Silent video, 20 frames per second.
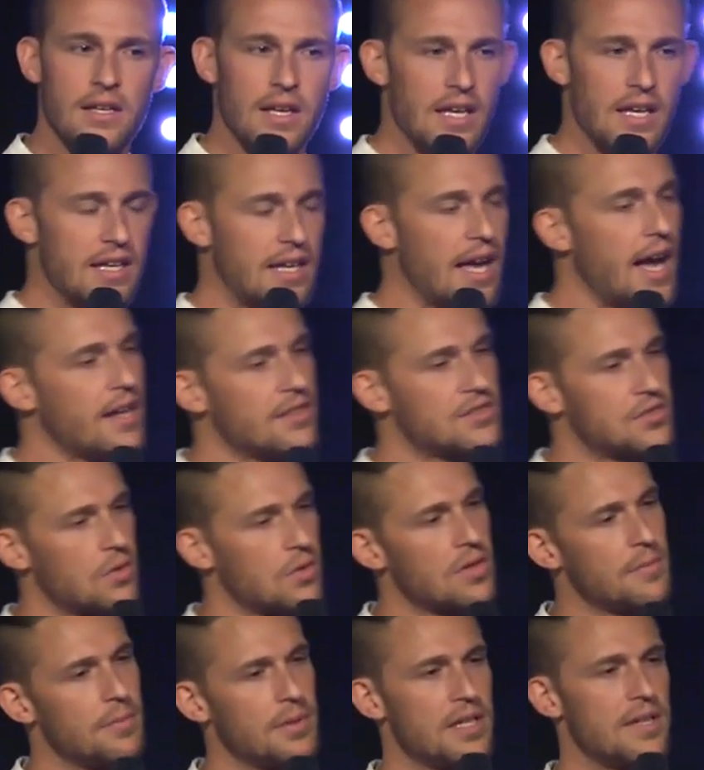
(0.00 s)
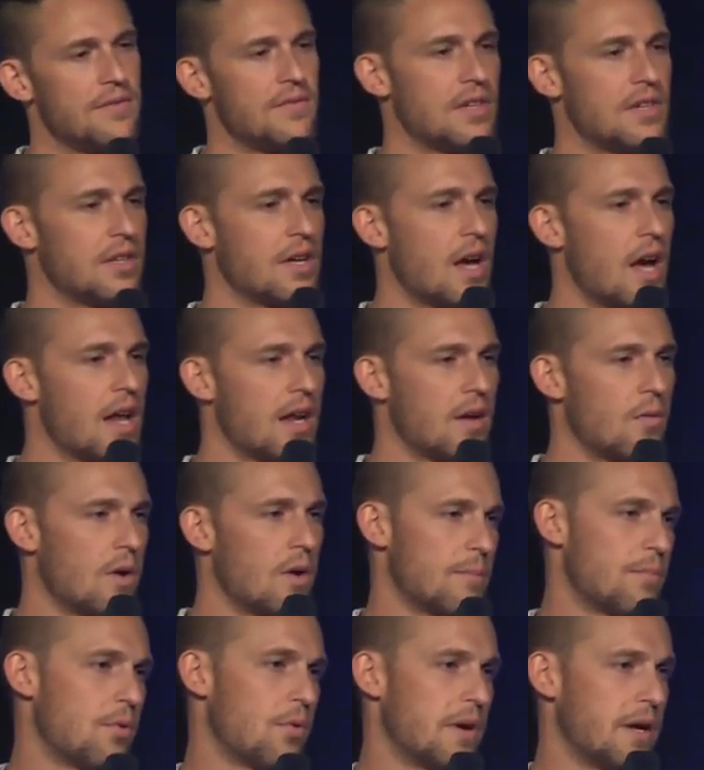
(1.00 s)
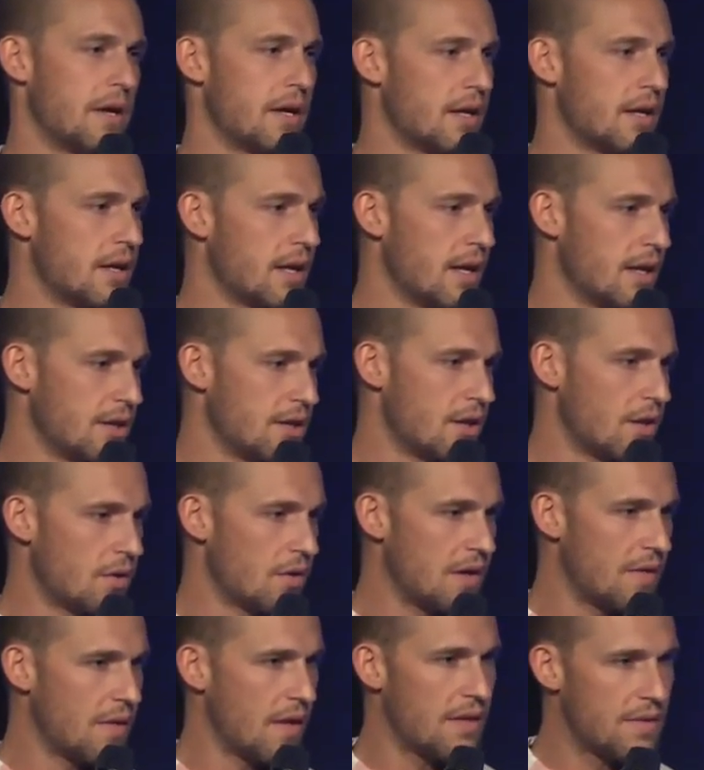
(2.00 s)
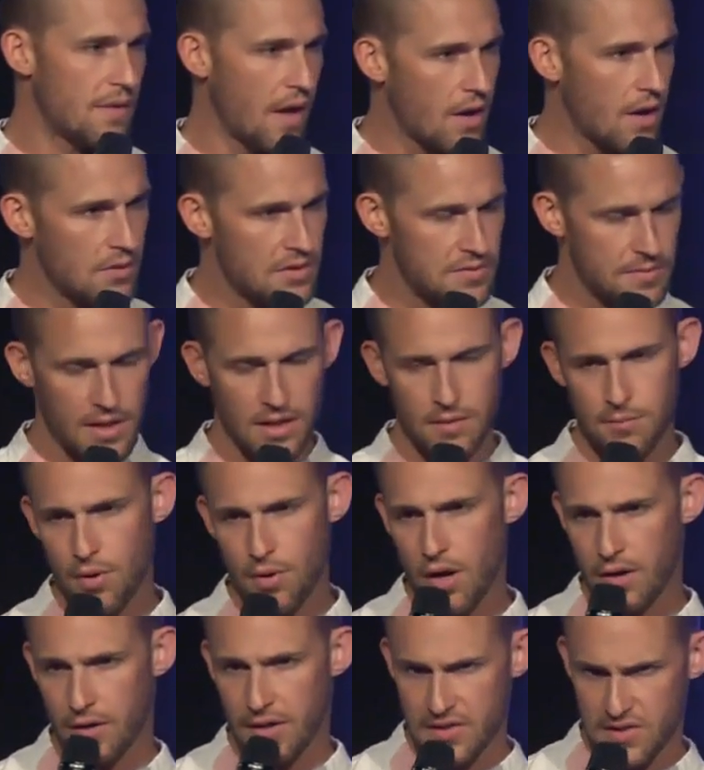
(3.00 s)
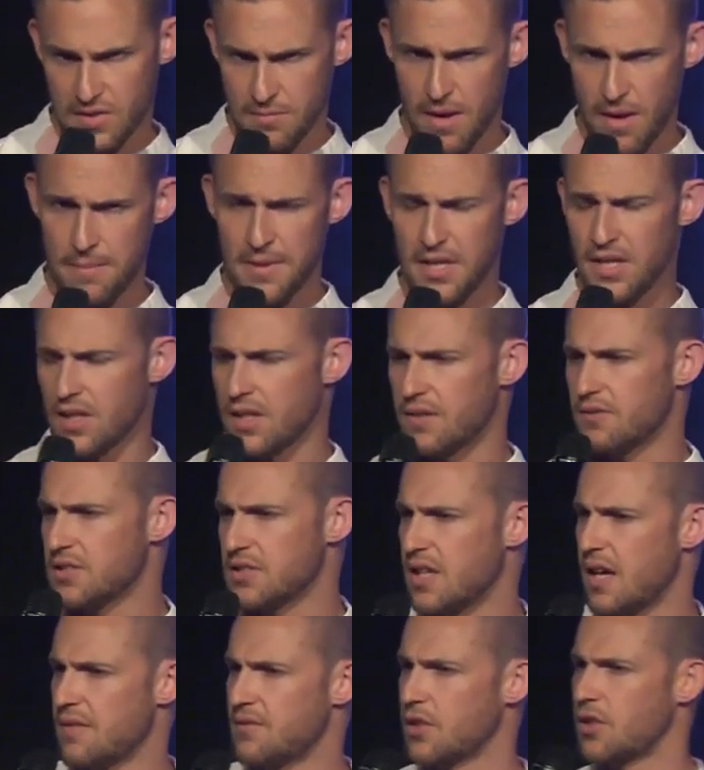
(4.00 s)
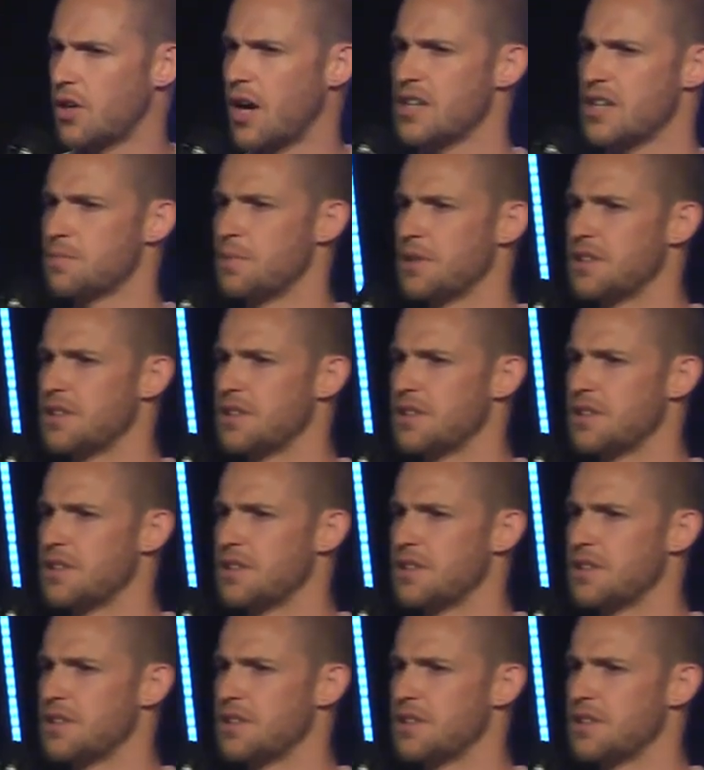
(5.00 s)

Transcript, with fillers: he kind of sort of believed in God at one point, and you know he, he thought he was making progress and maybe going to give his life to Christ.